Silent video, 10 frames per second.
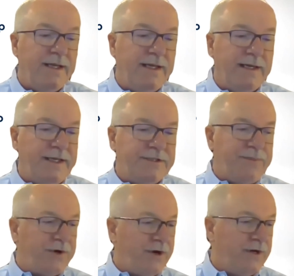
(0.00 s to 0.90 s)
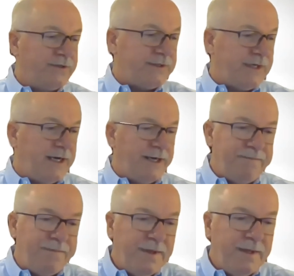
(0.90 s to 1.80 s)
He leads the Bureau's
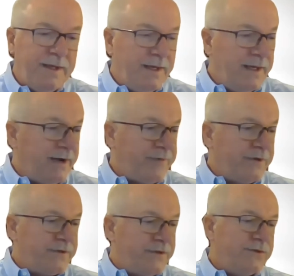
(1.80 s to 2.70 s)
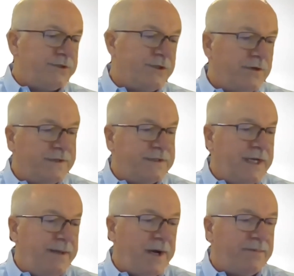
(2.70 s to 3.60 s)
um, effort to serve the
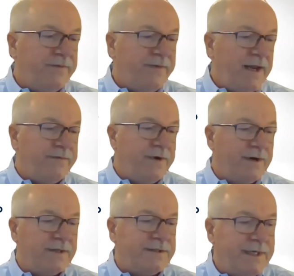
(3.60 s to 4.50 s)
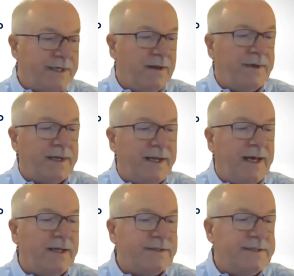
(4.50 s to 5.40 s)
state by providing rigorous economic
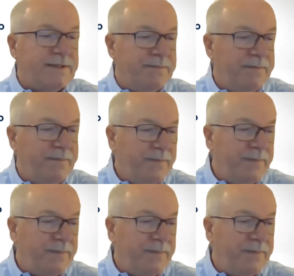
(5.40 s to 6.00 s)
analysis and